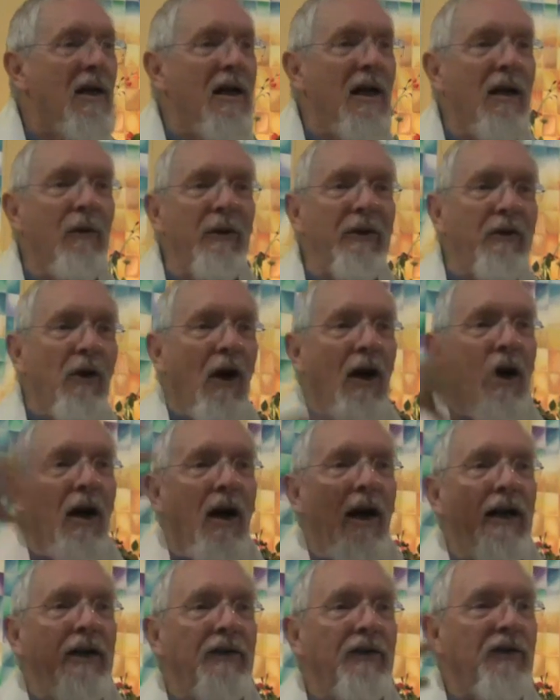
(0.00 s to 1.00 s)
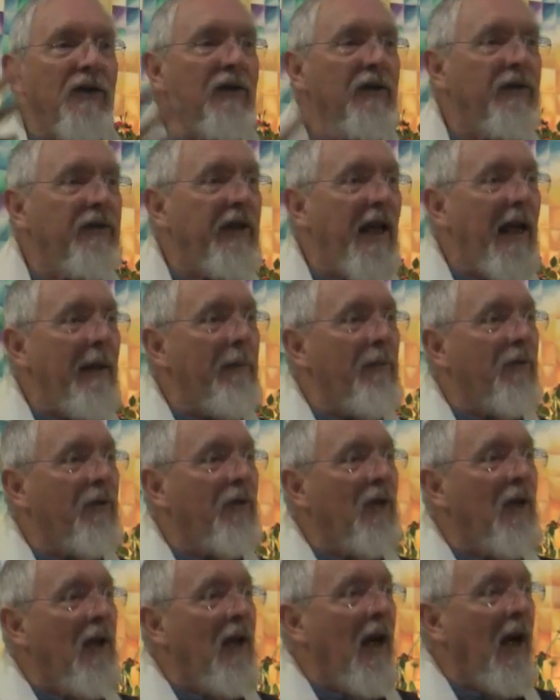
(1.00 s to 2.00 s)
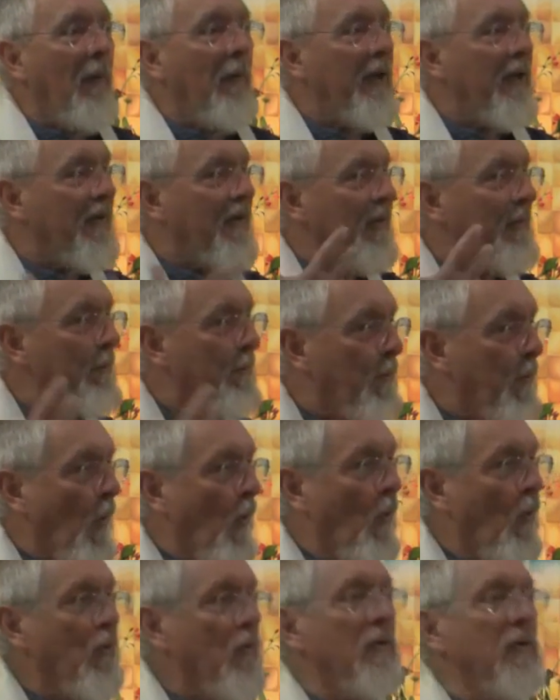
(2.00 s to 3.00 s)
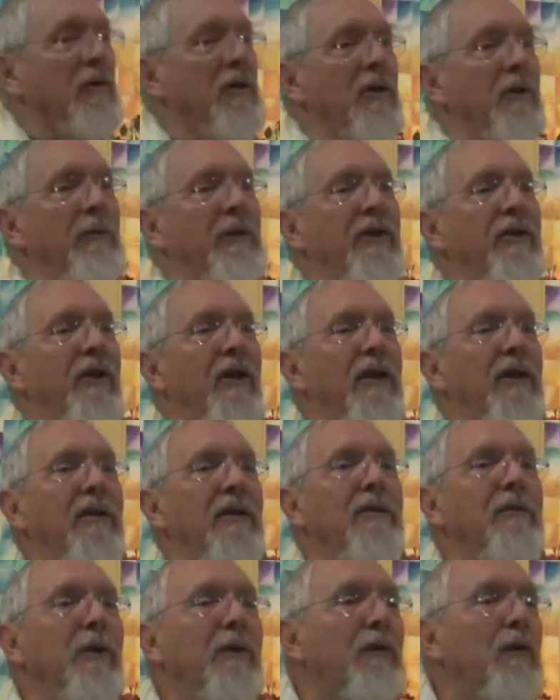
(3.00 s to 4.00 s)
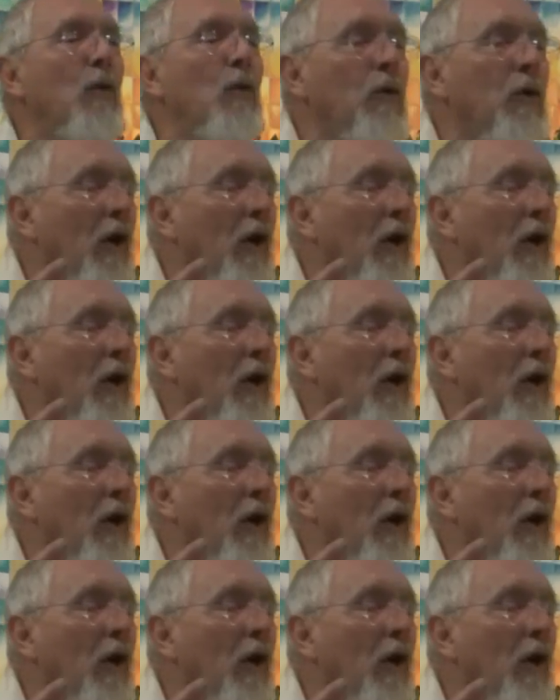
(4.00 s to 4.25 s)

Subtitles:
And we've got heights and depths. And it's important that we've all